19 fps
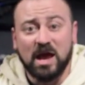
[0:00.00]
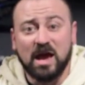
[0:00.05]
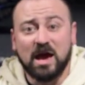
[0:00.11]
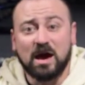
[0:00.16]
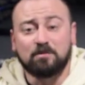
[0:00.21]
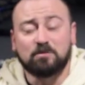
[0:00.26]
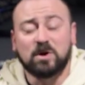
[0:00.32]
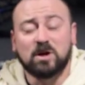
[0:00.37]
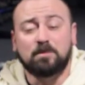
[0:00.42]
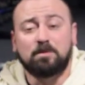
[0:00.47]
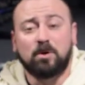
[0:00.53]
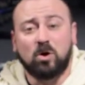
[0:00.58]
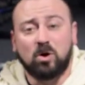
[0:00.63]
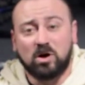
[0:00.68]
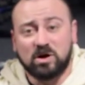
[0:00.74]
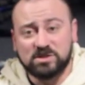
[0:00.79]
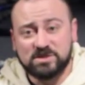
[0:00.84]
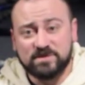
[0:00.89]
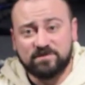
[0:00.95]
And I'm gonna
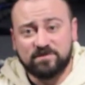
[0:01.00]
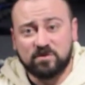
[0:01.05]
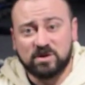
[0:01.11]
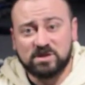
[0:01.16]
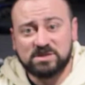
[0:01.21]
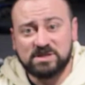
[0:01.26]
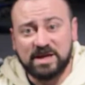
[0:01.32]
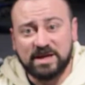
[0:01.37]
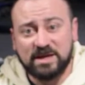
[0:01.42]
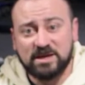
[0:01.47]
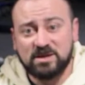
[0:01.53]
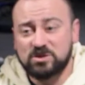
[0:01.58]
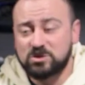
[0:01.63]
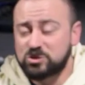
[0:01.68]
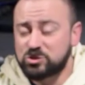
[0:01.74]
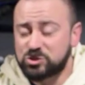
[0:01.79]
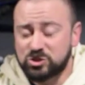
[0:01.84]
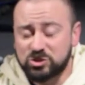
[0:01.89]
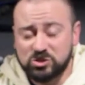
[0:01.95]
pause it for a second,
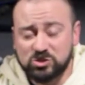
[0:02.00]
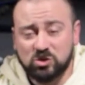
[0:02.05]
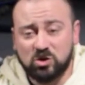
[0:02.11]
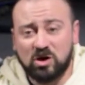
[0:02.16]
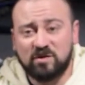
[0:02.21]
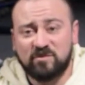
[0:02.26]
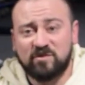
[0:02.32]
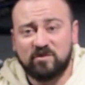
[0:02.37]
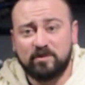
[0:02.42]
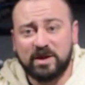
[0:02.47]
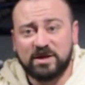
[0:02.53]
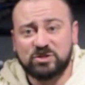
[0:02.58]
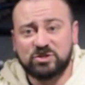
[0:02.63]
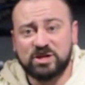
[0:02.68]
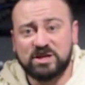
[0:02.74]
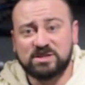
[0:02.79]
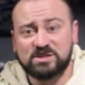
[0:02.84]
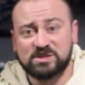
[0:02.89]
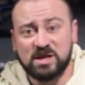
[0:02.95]
just off of my
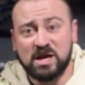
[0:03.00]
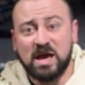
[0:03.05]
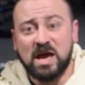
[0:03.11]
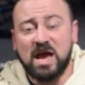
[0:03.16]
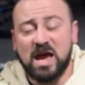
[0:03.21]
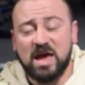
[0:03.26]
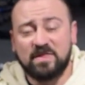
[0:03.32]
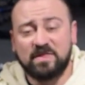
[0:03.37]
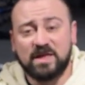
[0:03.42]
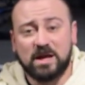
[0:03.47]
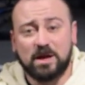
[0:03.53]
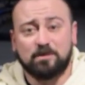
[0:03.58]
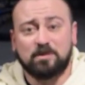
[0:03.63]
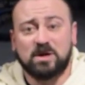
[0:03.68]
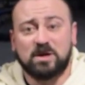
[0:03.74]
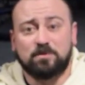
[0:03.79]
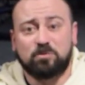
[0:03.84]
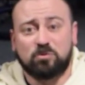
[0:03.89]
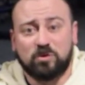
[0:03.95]
chest, and then I'm
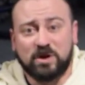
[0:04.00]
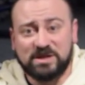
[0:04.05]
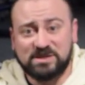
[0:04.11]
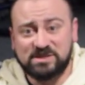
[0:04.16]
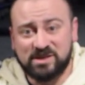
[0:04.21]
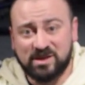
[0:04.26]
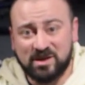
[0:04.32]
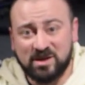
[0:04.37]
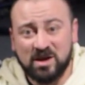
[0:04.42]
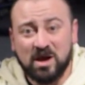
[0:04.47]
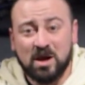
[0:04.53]
gonna press it.